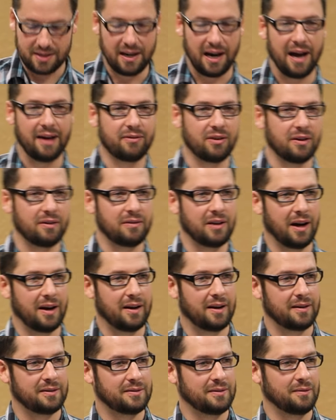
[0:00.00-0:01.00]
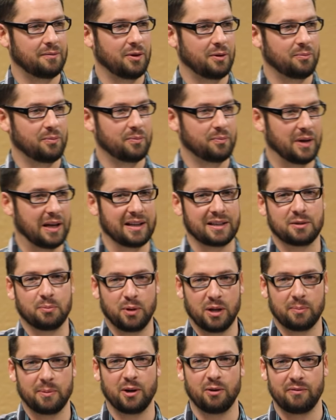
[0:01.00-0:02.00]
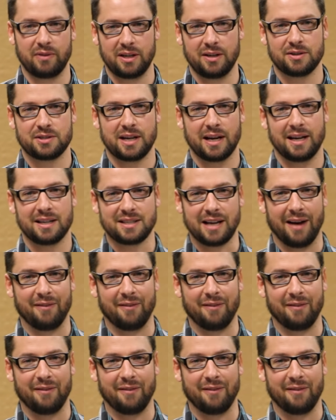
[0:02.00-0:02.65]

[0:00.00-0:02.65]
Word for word: and I have a I like to plug my own videos, I guess.